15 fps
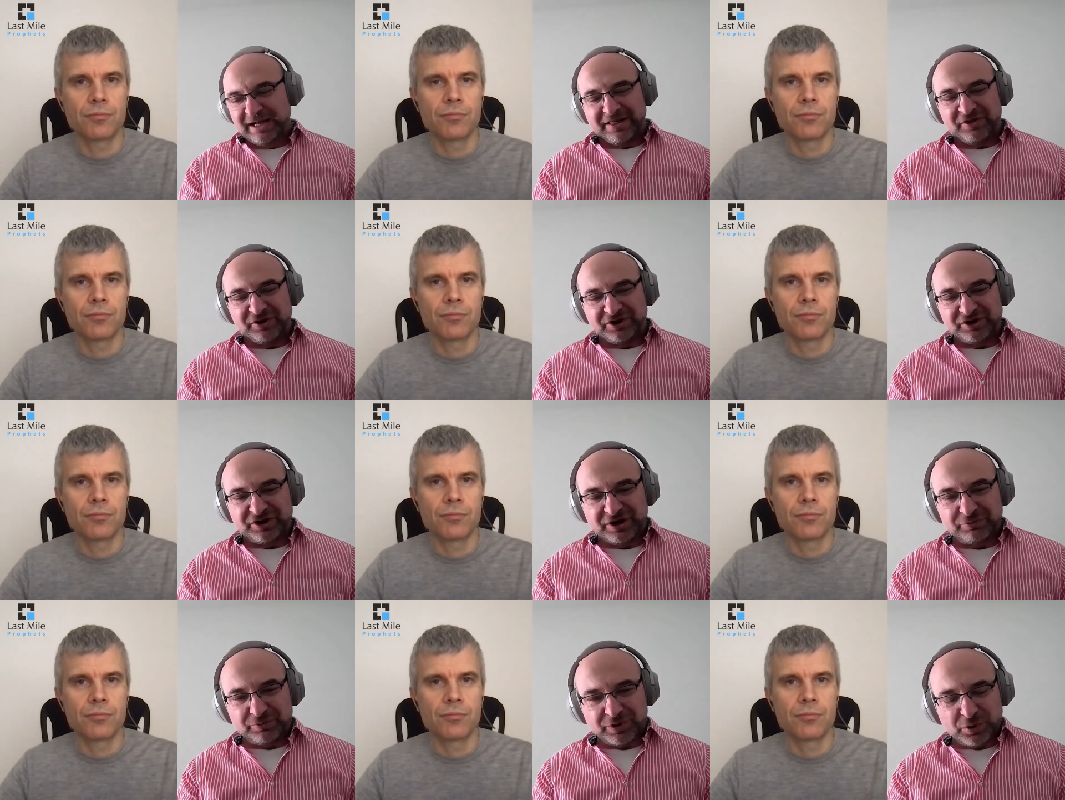Speaker 1: that
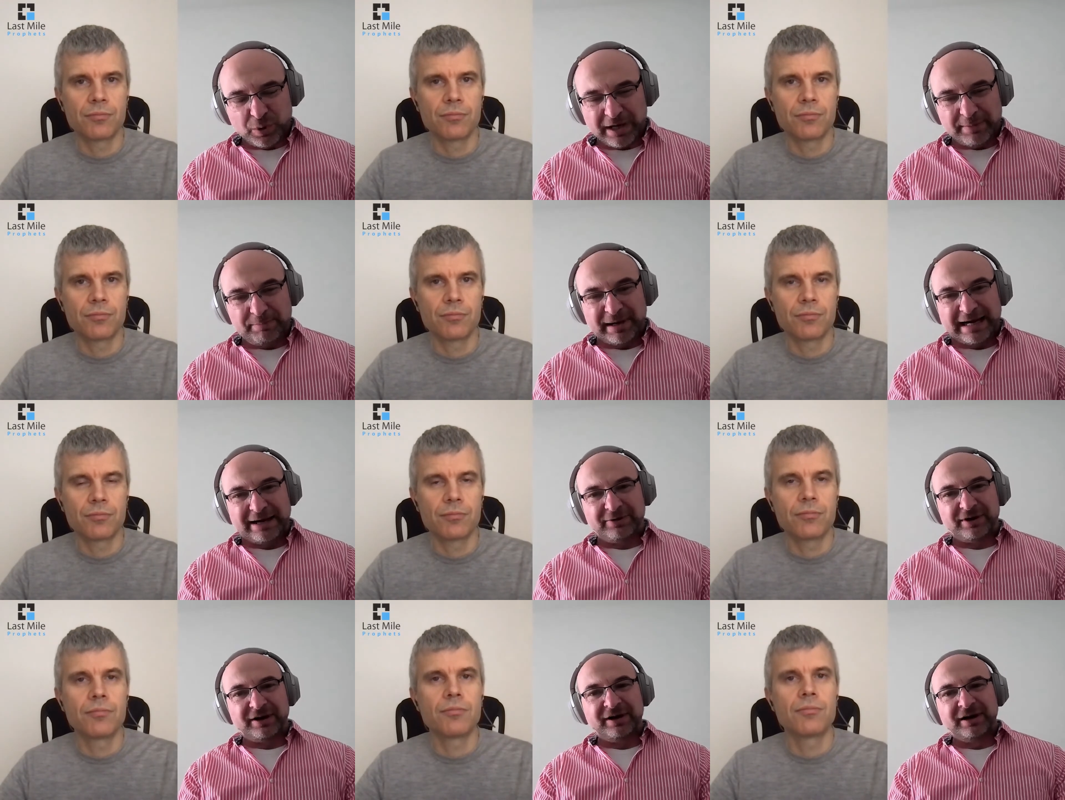don't require
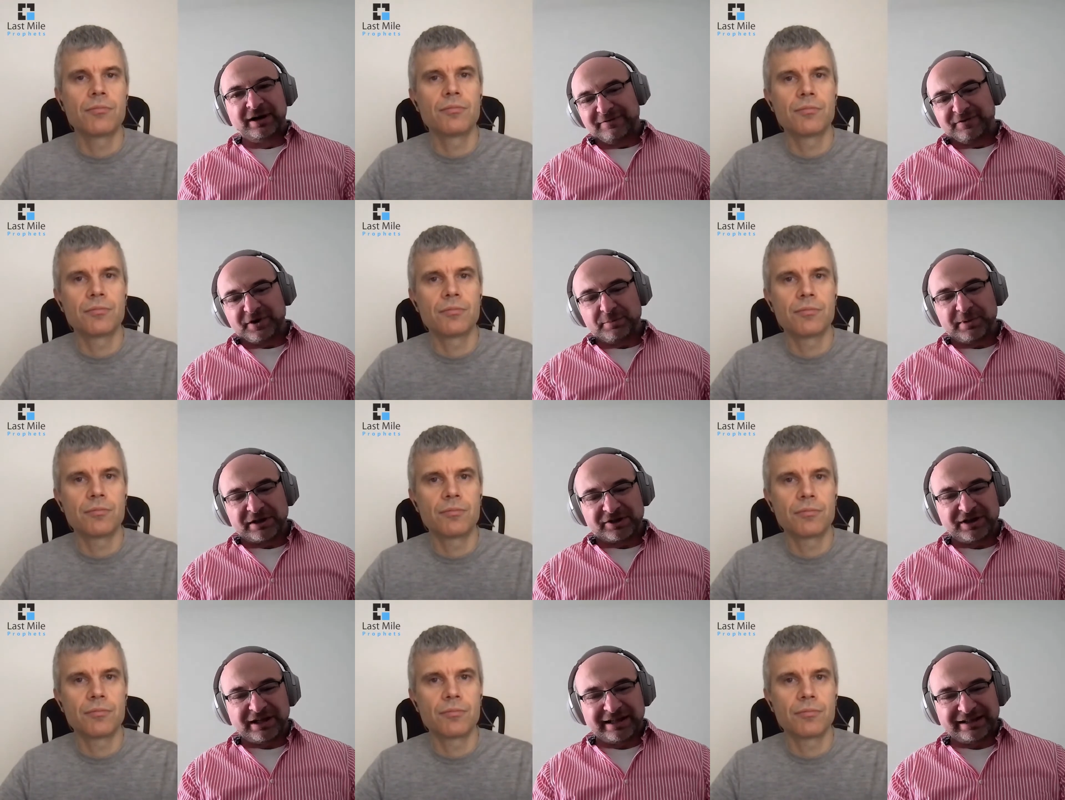power, very
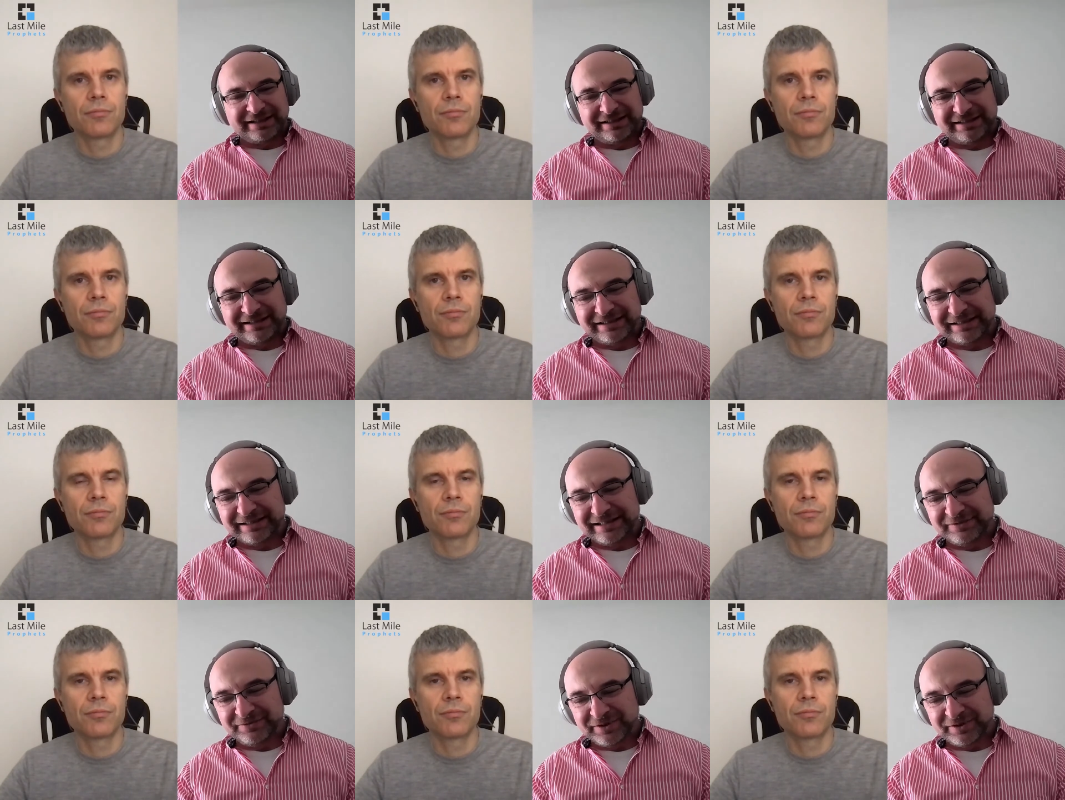much like the
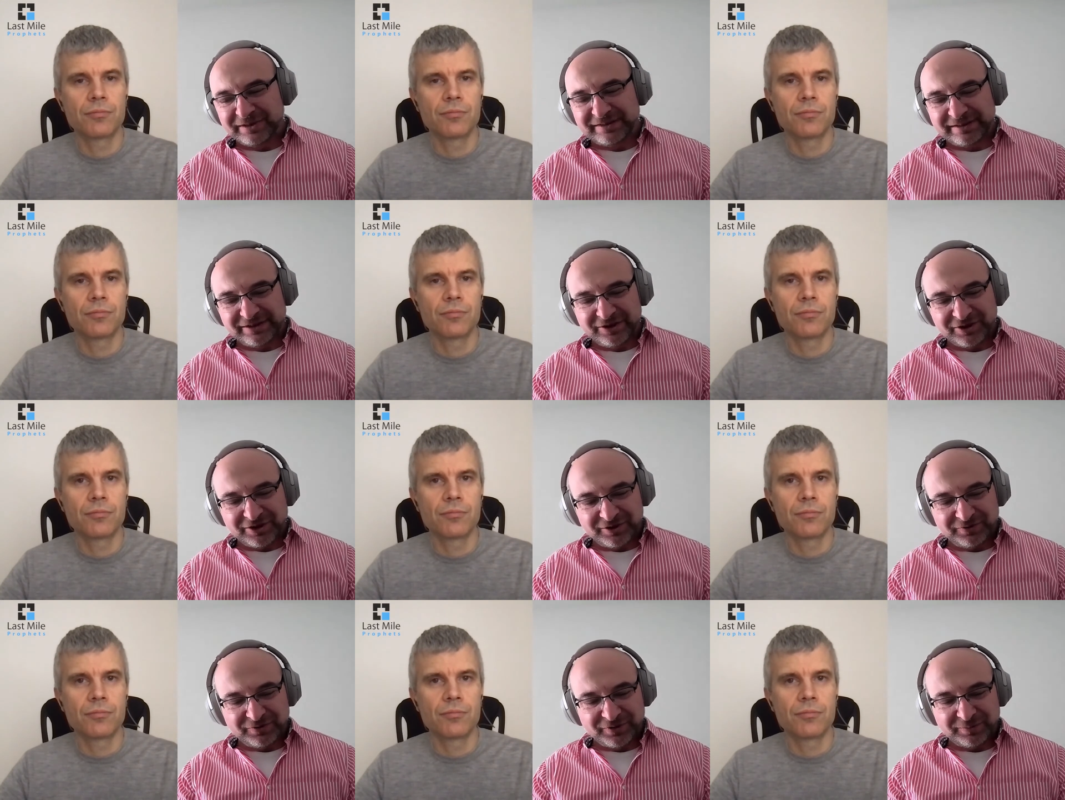Infinity
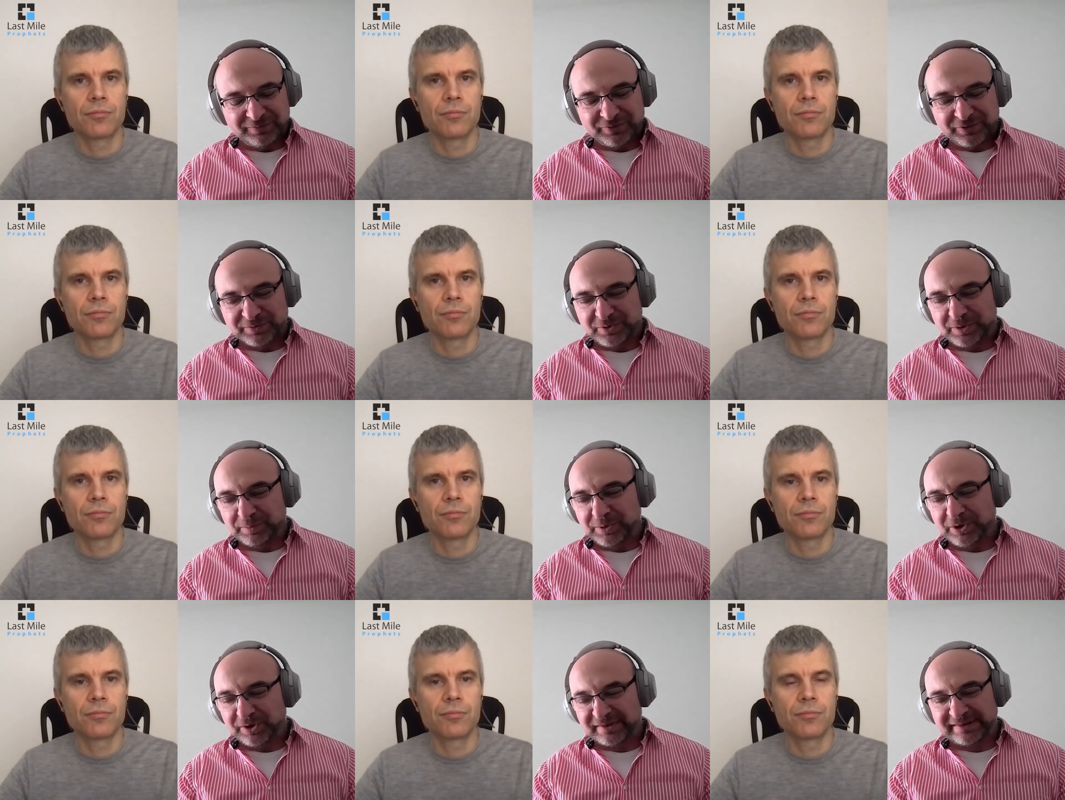Locker from, from
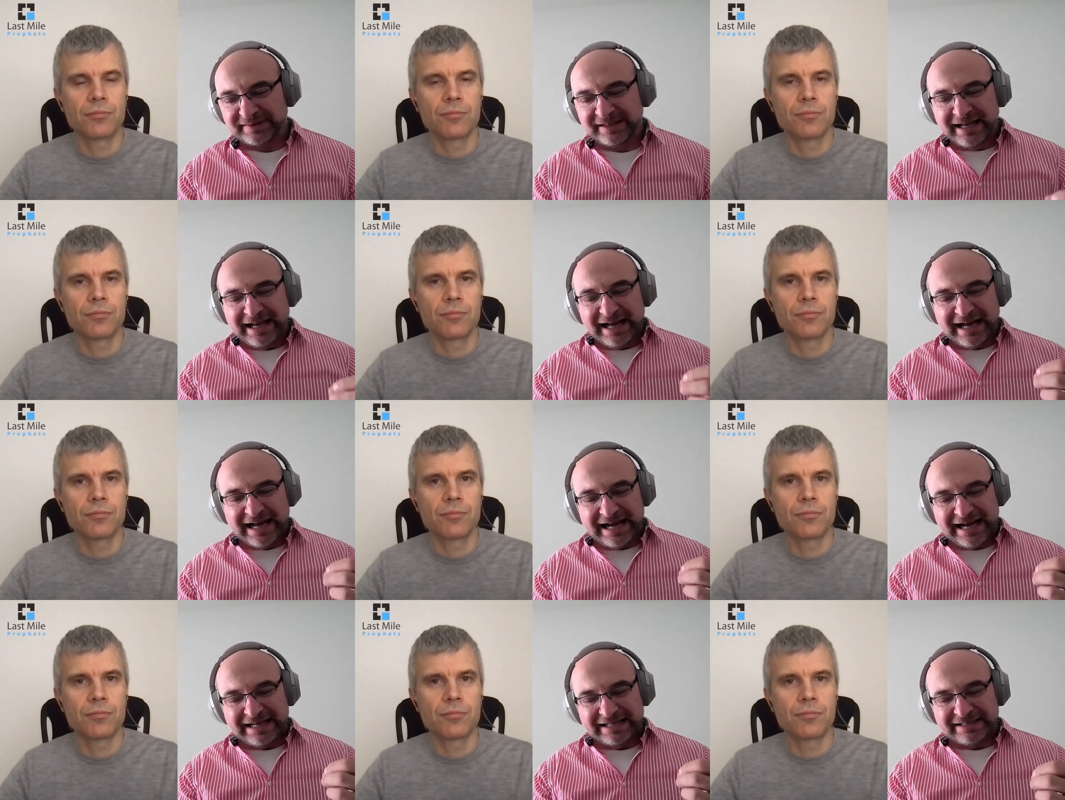Swipbox.
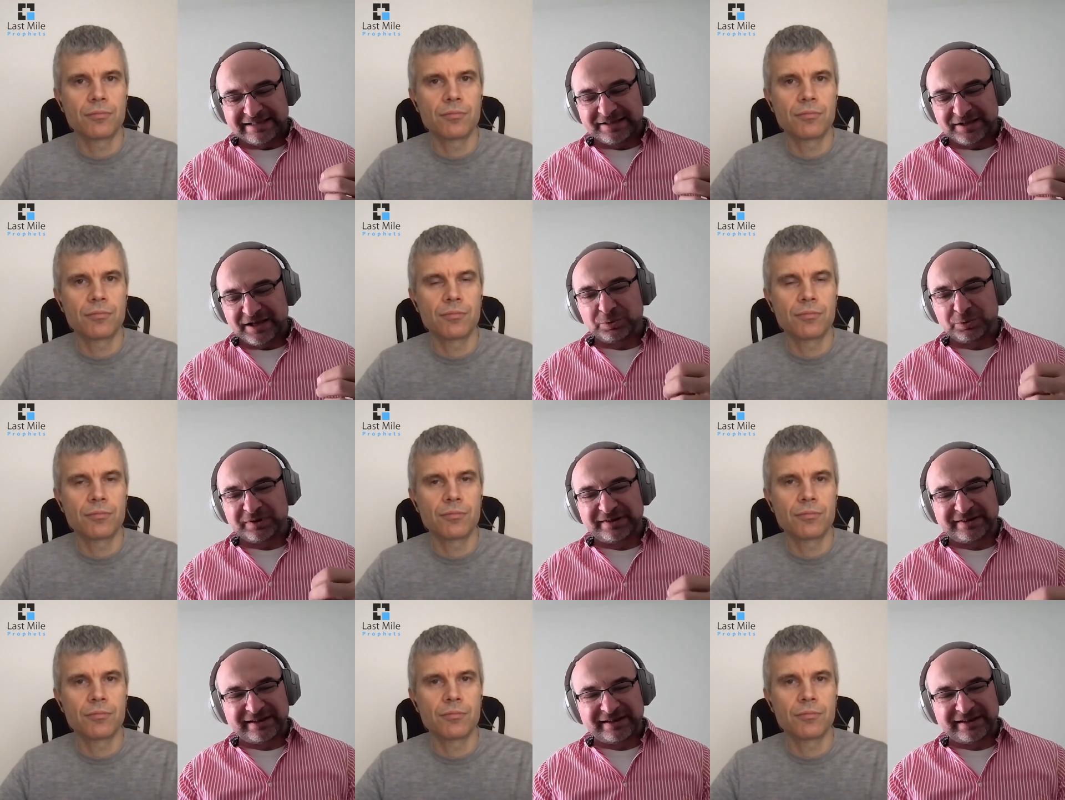And I would